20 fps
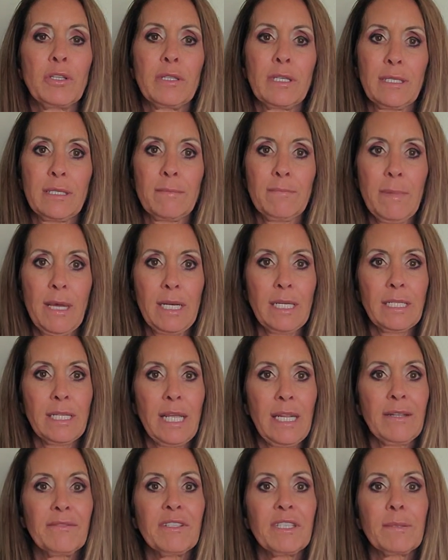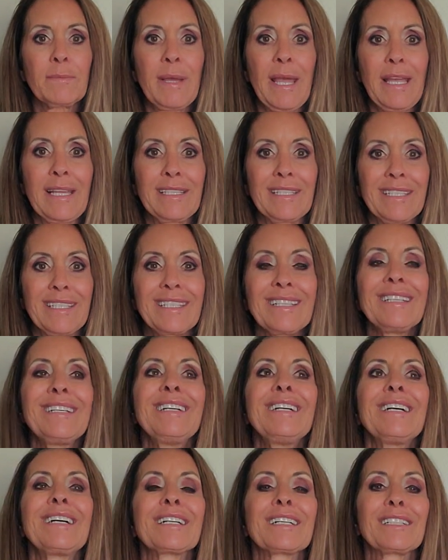this meditative space,
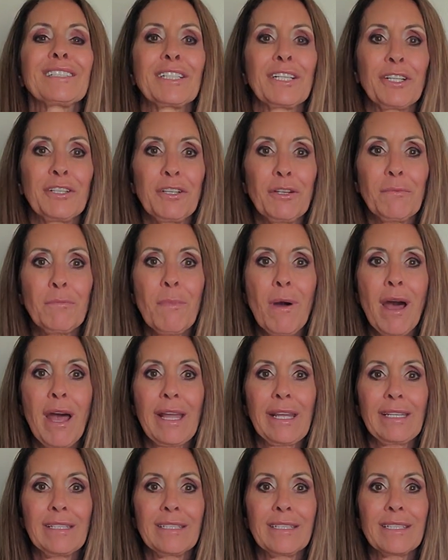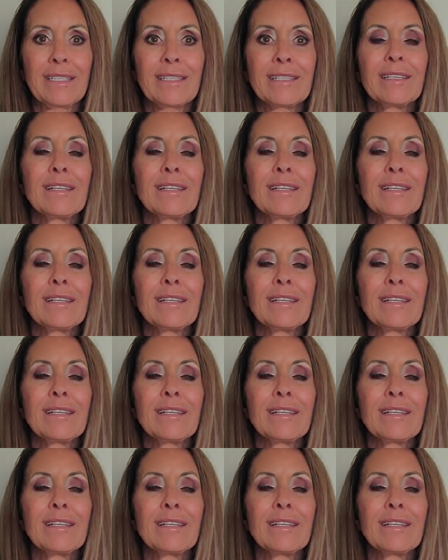clear your mind,